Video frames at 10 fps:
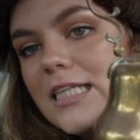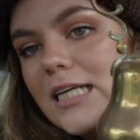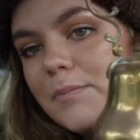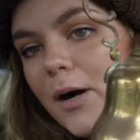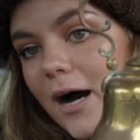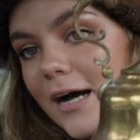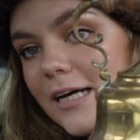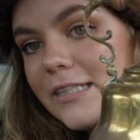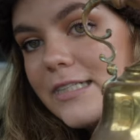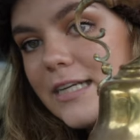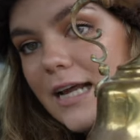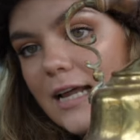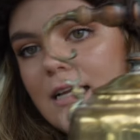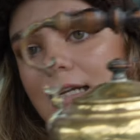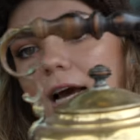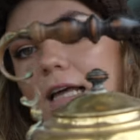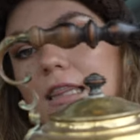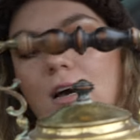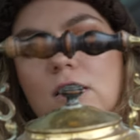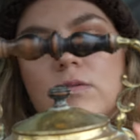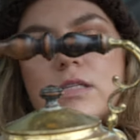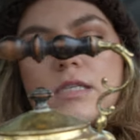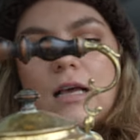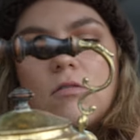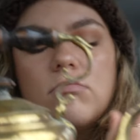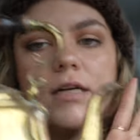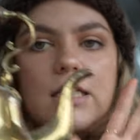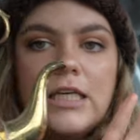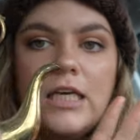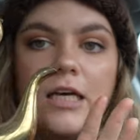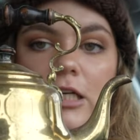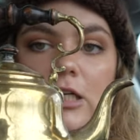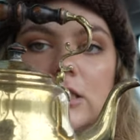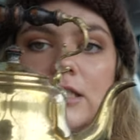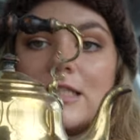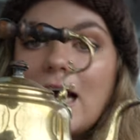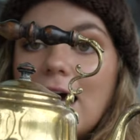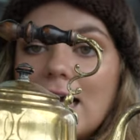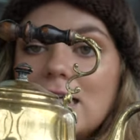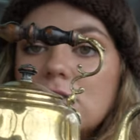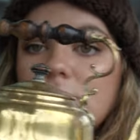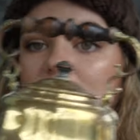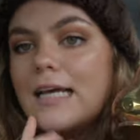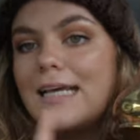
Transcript: teapot and I thought it was like really good size for